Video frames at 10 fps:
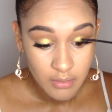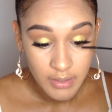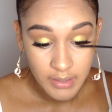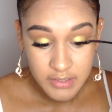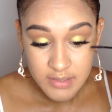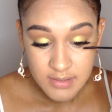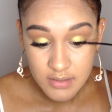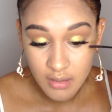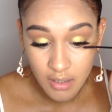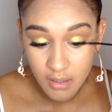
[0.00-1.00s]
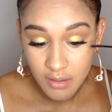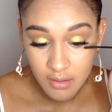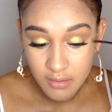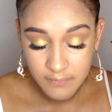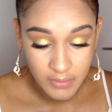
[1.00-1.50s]
And I just
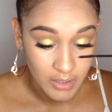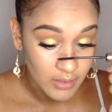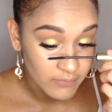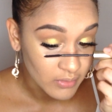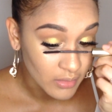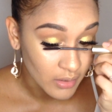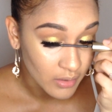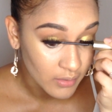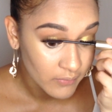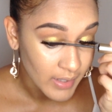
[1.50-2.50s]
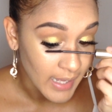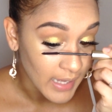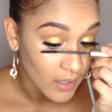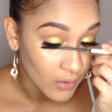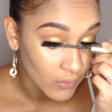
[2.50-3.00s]
love, love, love
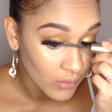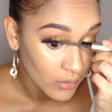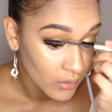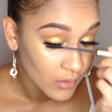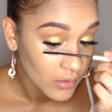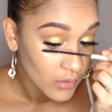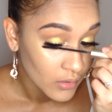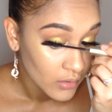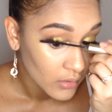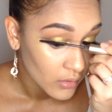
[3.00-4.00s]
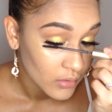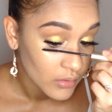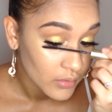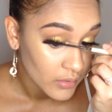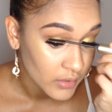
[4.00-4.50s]
how
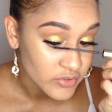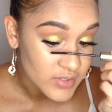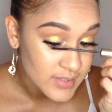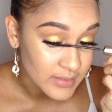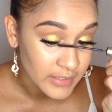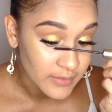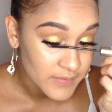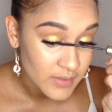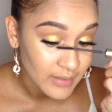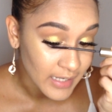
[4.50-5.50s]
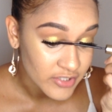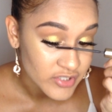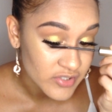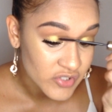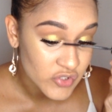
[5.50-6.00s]
it just leaves your
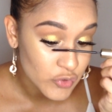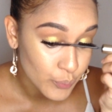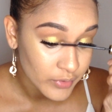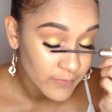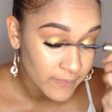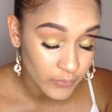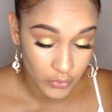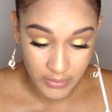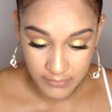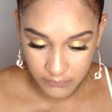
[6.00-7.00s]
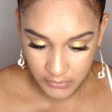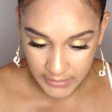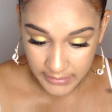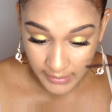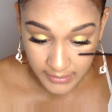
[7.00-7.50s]
lashes super full and
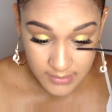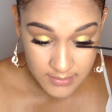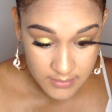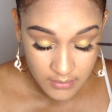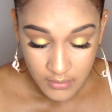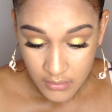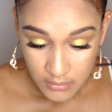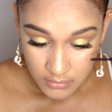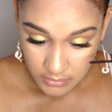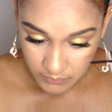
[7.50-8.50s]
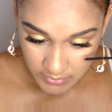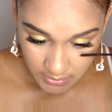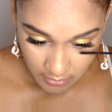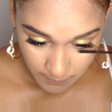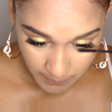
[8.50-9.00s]
really nice. So I'm just
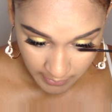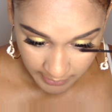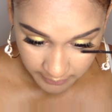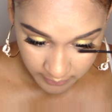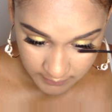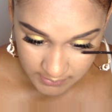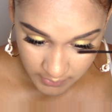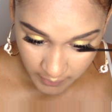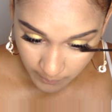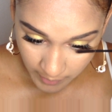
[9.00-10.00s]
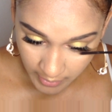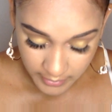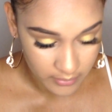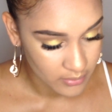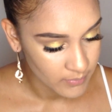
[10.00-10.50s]
going to apply this to the
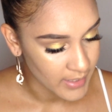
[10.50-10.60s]
bottom.